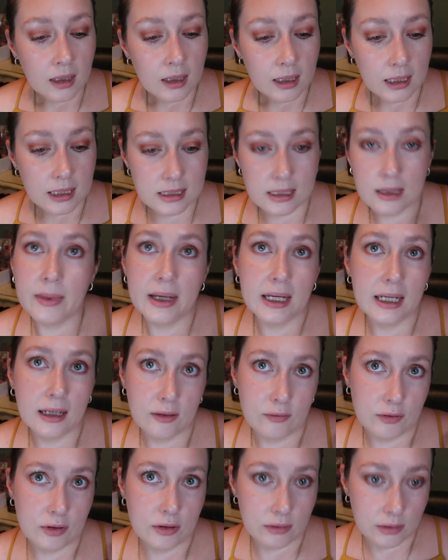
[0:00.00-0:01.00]
because I might
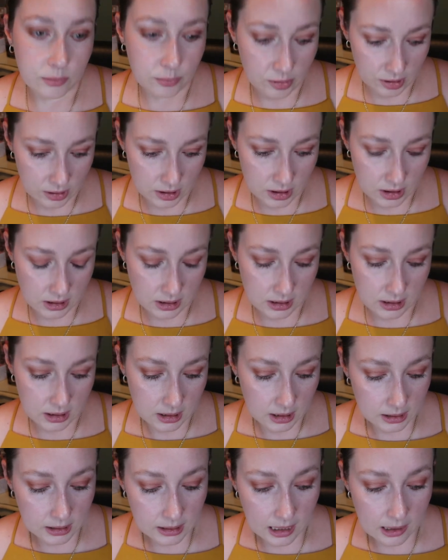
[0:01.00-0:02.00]
have to repurchase it
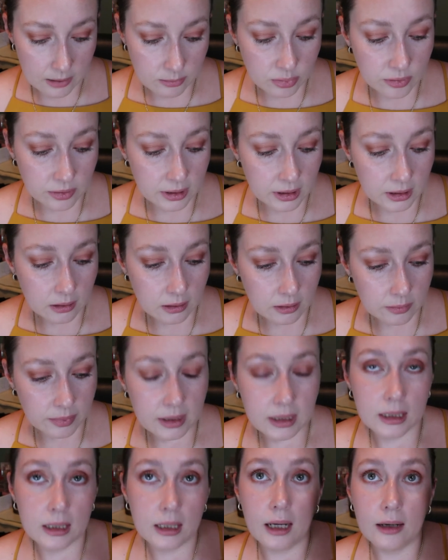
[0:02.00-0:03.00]
at that point
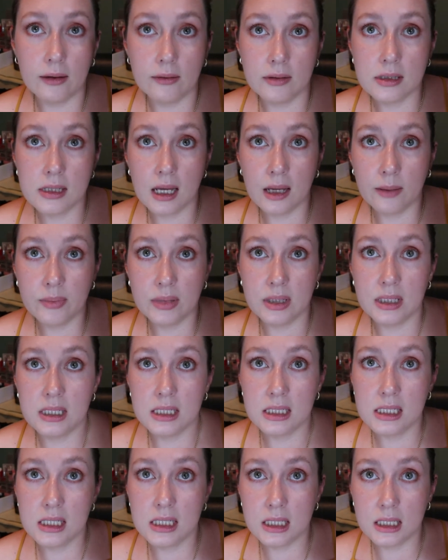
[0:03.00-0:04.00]
but I was happy to
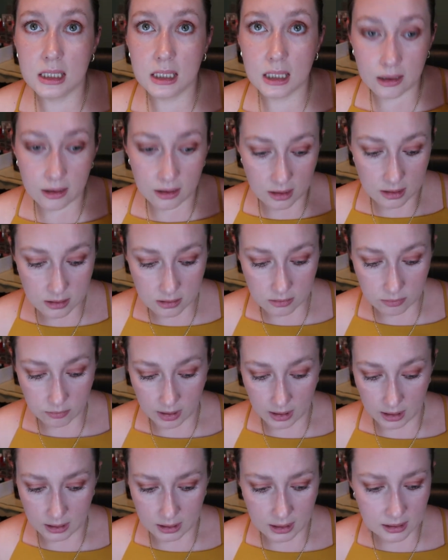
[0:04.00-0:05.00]
see this
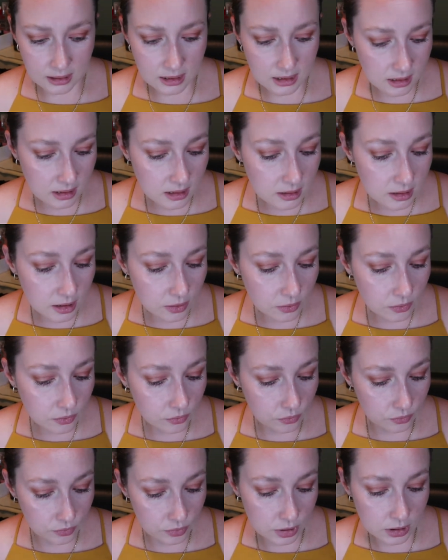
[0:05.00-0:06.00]
one and this is
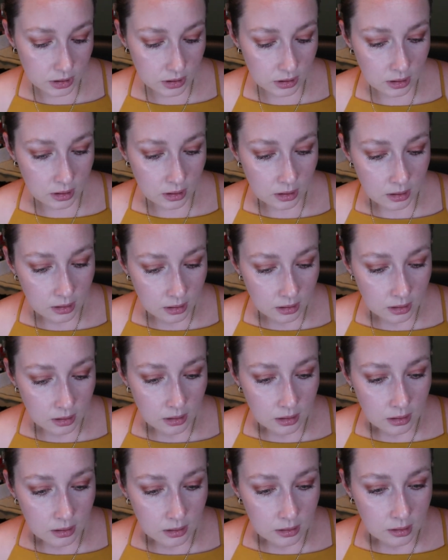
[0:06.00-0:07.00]
huge
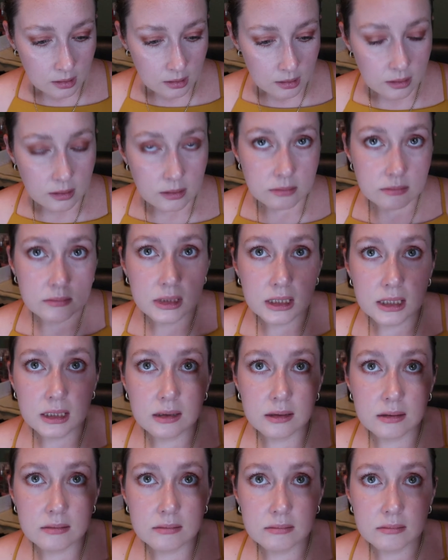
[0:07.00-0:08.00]
like
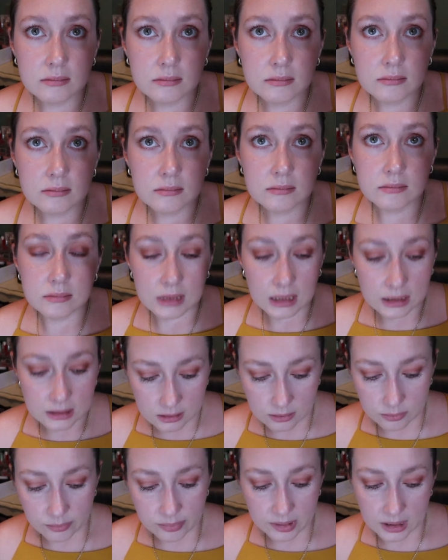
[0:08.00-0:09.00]

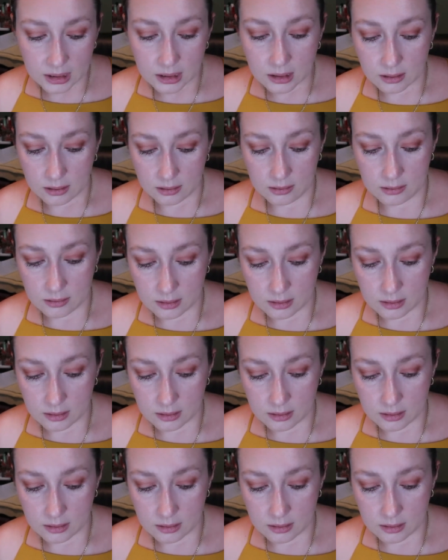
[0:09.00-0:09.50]
that's a big